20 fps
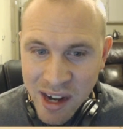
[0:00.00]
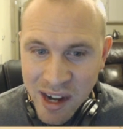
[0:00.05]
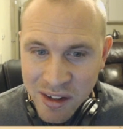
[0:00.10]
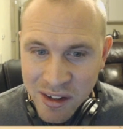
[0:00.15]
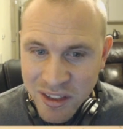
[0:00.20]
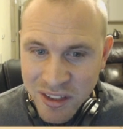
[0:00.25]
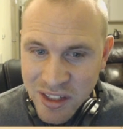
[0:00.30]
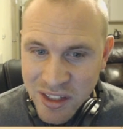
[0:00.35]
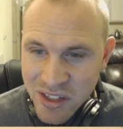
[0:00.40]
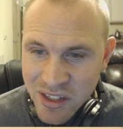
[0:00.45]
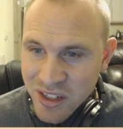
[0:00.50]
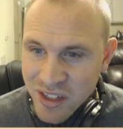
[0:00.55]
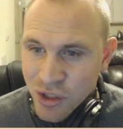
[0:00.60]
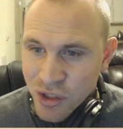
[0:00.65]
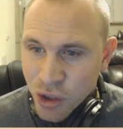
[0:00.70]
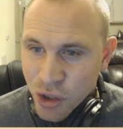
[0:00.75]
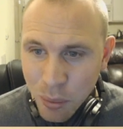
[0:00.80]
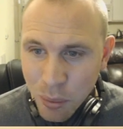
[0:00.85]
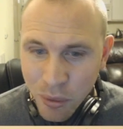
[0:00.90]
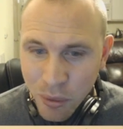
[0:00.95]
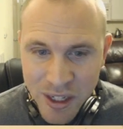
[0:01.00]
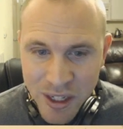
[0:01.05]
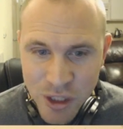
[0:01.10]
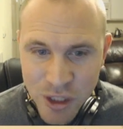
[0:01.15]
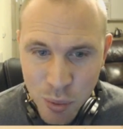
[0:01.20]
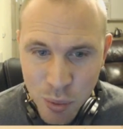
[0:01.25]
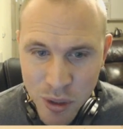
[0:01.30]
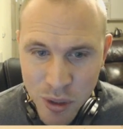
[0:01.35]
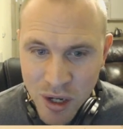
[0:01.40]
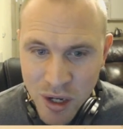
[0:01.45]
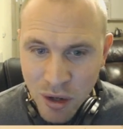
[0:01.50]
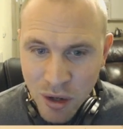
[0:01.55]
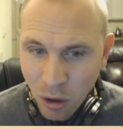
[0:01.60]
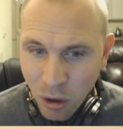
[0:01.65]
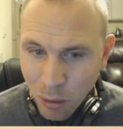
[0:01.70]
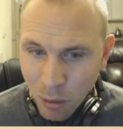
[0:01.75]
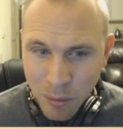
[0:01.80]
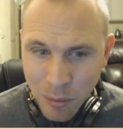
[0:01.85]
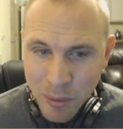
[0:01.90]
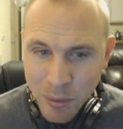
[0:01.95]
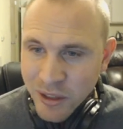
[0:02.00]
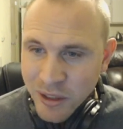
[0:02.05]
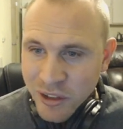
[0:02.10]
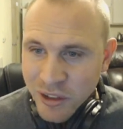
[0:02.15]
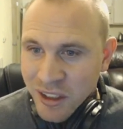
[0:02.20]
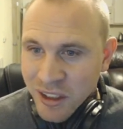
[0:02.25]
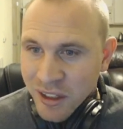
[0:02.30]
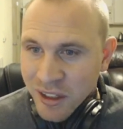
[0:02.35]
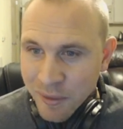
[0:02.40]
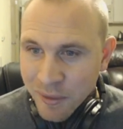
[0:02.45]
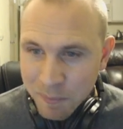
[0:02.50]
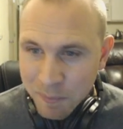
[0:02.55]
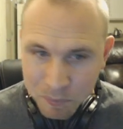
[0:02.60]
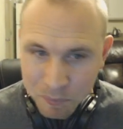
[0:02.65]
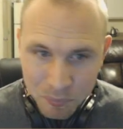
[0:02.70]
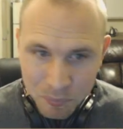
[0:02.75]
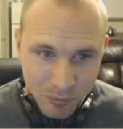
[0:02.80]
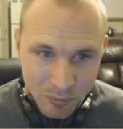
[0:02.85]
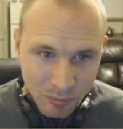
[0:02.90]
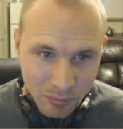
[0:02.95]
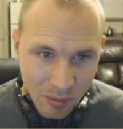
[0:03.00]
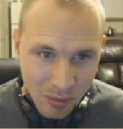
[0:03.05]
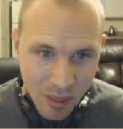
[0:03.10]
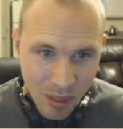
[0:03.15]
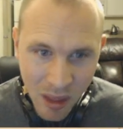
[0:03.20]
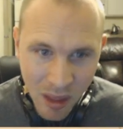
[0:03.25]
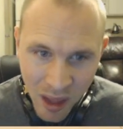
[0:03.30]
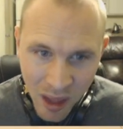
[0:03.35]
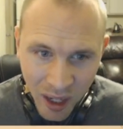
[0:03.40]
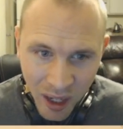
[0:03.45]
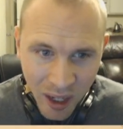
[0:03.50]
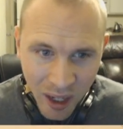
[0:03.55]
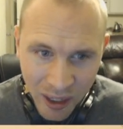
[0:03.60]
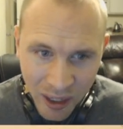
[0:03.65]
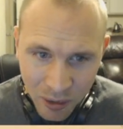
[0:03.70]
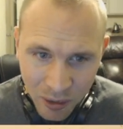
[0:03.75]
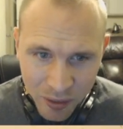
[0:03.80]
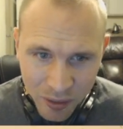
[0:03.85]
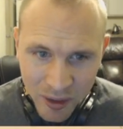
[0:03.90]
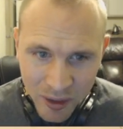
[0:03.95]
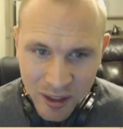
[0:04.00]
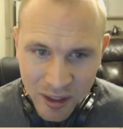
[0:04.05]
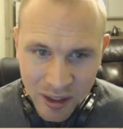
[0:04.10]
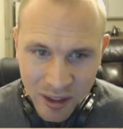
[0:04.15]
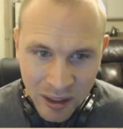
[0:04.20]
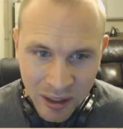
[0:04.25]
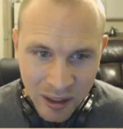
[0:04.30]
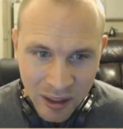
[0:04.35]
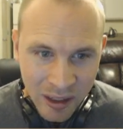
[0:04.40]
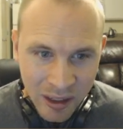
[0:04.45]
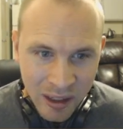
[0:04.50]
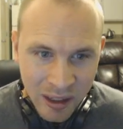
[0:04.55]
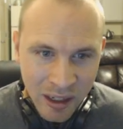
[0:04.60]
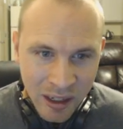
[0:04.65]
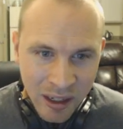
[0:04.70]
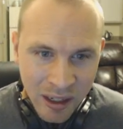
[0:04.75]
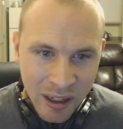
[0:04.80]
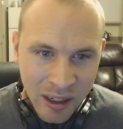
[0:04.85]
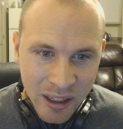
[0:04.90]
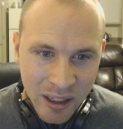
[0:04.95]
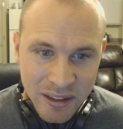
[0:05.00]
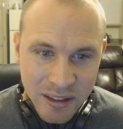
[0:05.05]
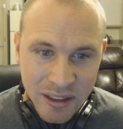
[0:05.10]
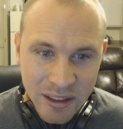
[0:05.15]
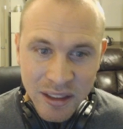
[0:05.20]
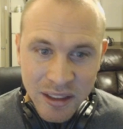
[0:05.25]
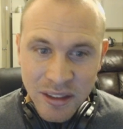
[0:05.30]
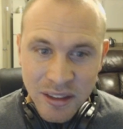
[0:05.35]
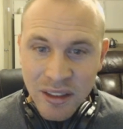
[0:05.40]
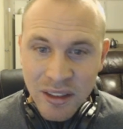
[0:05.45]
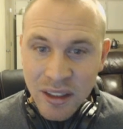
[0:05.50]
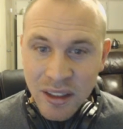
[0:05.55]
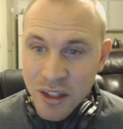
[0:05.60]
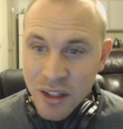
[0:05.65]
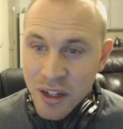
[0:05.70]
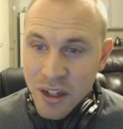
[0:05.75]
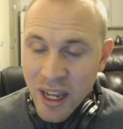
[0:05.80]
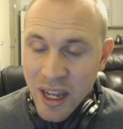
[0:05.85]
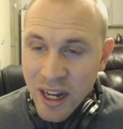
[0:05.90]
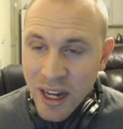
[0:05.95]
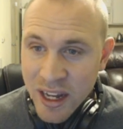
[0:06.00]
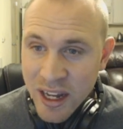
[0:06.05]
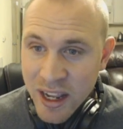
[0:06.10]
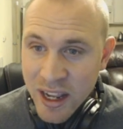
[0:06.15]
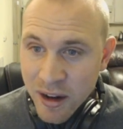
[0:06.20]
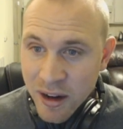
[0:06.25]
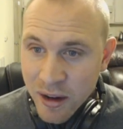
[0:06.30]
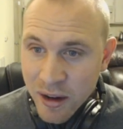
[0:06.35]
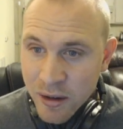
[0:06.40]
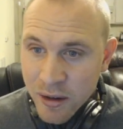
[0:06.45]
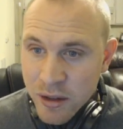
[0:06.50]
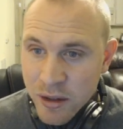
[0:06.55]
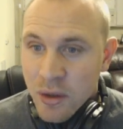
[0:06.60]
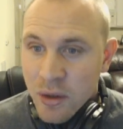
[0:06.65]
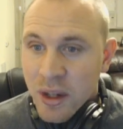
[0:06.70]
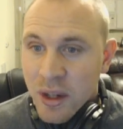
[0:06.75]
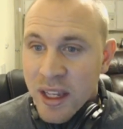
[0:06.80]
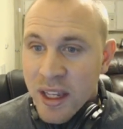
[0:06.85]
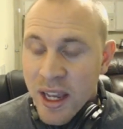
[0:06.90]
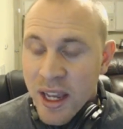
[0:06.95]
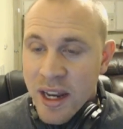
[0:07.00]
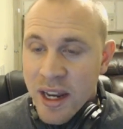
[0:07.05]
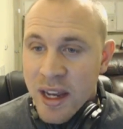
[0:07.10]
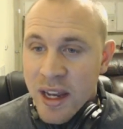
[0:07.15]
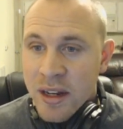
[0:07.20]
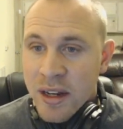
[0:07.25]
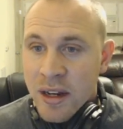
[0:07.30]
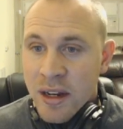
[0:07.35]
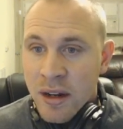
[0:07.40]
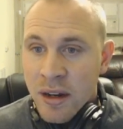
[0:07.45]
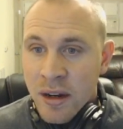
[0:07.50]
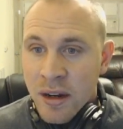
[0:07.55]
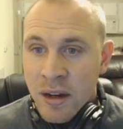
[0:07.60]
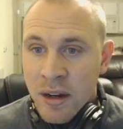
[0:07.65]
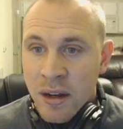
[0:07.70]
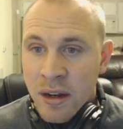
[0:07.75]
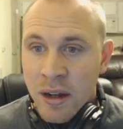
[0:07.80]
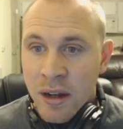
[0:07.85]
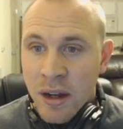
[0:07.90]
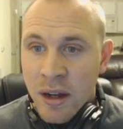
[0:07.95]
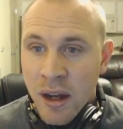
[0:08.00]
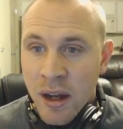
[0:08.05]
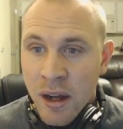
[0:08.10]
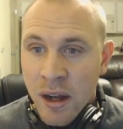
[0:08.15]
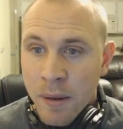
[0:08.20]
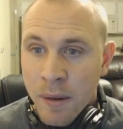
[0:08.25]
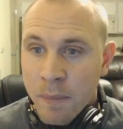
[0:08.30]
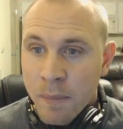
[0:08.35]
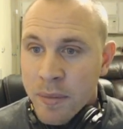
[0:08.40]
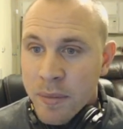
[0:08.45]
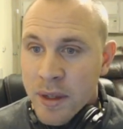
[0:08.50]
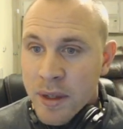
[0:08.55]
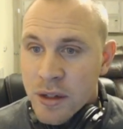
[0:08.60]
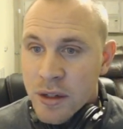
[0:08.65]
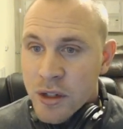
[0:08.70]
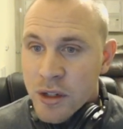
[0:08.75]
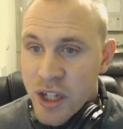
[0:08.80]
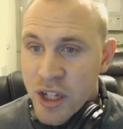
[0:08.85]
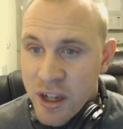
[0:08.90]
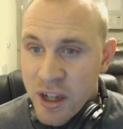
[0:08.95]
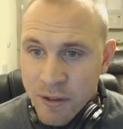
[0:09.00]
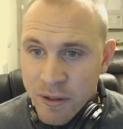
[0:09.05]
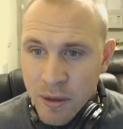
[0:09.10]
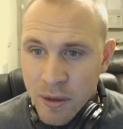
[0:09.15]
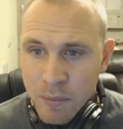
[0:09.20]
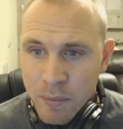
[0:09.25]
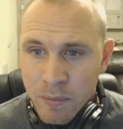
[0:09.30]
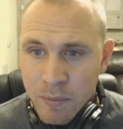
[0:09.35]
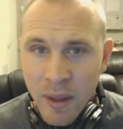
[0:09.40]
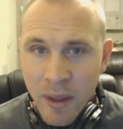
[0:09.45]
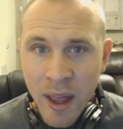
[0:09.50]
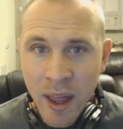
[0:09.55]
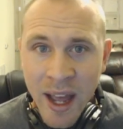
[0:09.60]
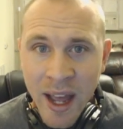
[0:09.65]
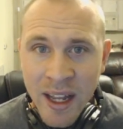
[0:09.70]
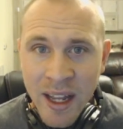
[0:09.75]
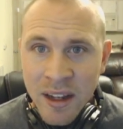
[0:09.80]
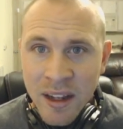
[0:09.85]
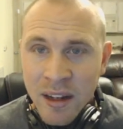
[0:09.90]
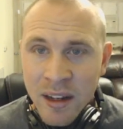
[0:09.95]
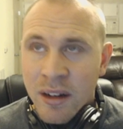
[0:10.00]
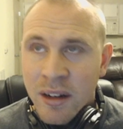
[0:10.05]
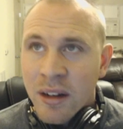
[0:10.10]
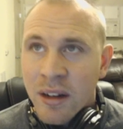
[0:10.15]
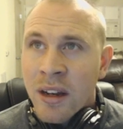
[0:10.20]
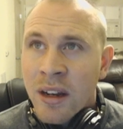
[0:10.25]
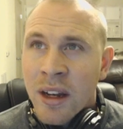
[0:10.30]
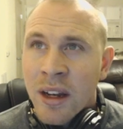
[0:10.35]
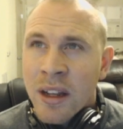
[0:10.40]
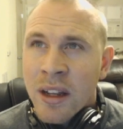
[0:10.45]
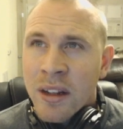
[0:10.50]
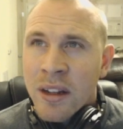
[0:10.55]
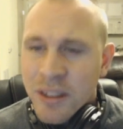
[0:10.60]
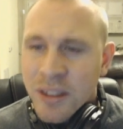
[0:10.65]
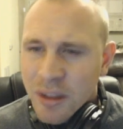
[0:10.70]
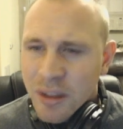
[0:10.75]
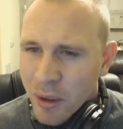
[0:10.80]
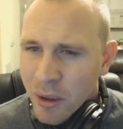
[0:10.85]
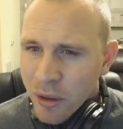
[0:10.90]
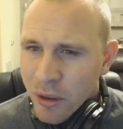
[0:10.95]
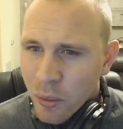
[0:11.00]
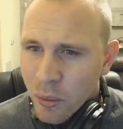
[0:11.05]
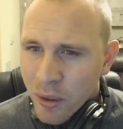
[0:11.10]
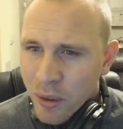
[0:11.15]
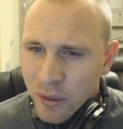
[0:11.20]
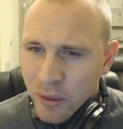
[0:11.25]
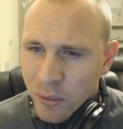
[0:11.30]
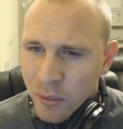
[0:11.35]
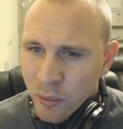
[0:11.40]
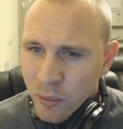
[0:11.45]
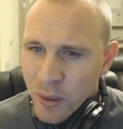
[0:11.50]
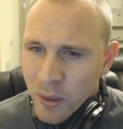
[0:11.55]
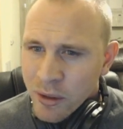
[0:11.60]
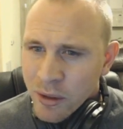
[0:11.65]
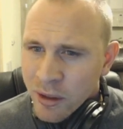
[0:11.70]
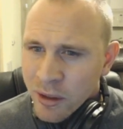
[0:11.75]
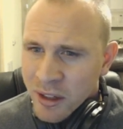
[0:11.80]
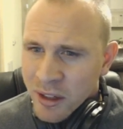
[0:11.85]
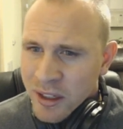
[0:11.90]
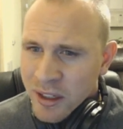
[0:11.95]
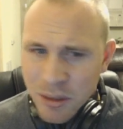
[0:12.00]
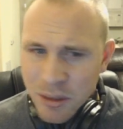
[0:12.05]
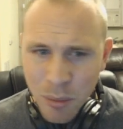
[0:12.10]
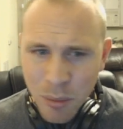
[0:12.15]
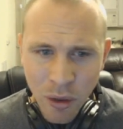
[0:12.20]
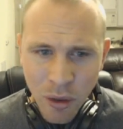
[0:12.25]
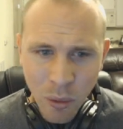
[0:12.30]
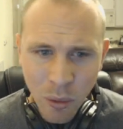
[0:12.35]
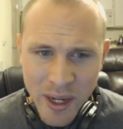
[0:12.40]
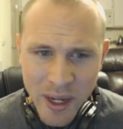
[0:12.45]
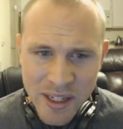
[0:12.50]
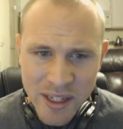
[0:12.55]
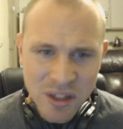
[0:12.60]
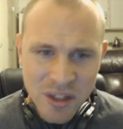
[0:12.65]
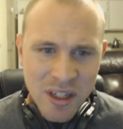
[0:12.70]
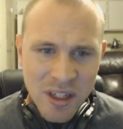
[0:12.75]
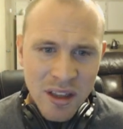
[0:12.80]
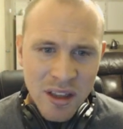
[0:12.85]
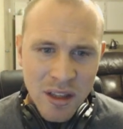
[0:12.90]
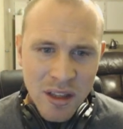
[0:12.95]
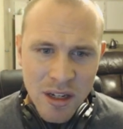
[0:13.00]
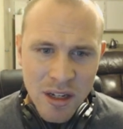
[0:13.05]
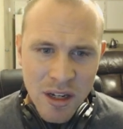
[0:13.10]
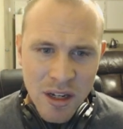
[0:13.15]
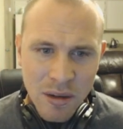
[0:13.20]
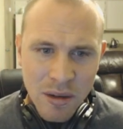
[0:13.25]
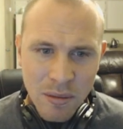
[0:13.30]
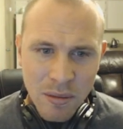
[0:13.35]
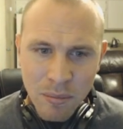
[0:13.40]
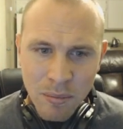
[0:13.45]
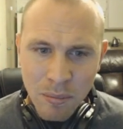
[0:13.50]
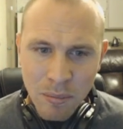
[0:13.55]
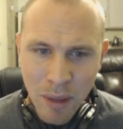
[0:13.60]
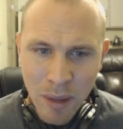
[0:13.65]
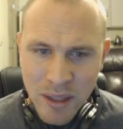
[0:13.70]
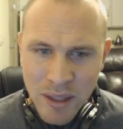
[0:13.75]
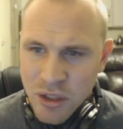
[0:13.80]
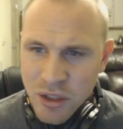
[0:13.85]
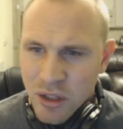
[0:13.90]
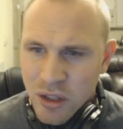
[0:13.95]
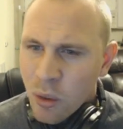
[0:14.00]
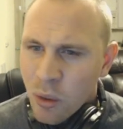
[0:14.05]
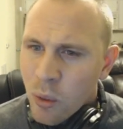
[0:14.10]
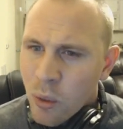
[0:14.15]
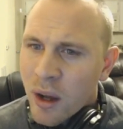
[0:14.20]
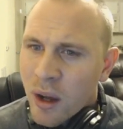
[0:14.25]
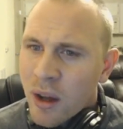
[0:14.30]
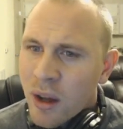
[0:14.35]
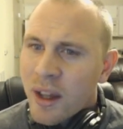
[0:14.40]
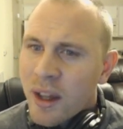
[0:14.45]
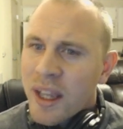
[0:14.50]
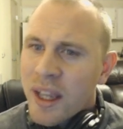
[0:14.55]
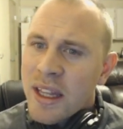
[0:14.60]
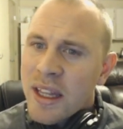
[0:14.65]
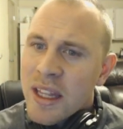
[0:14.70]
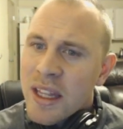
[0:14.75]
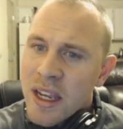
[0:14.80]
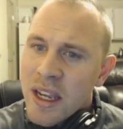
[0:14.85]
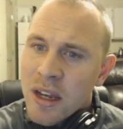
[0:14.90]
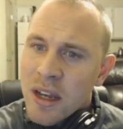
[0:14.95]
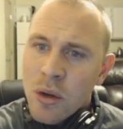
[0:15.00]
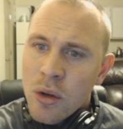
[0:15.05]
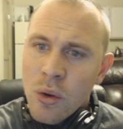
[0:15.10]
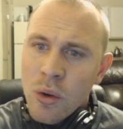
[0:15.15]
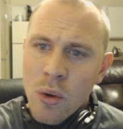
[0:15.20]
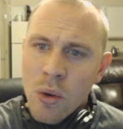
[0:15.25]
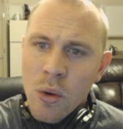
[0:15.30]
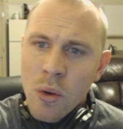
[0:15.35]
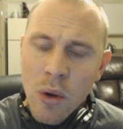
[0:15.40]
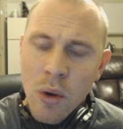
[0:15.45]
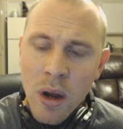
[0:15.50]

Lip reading: resistance, cripple HP, armor piercing, I don't think, because you can get it here, you can get it, Shiva had it. There's some other, we looked at some other ways to get the monster. In the new,